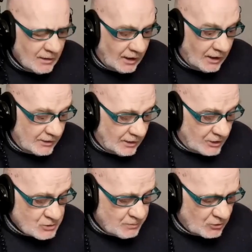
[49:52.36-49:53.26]
I
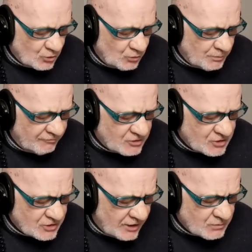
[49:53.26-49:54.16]
spoke to Professor
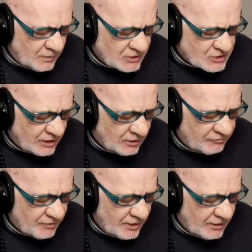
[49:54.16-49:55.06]
Sachs
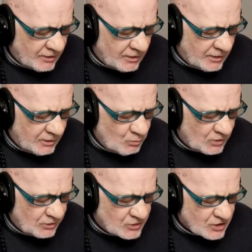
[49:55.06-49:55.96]
myself, and I
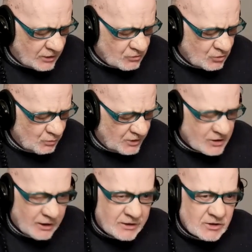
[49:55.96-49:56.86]
witnessed how 2 weeks
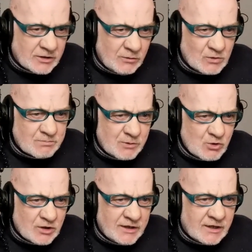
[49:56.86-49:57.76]
later he was
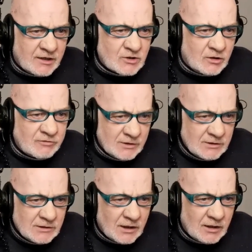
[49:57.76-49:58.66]
brutally cut off
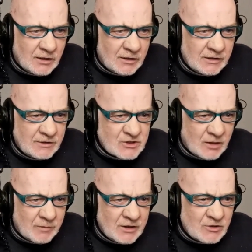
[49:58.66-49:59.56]
in
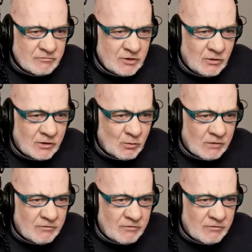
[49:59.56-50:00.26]
some interview on one of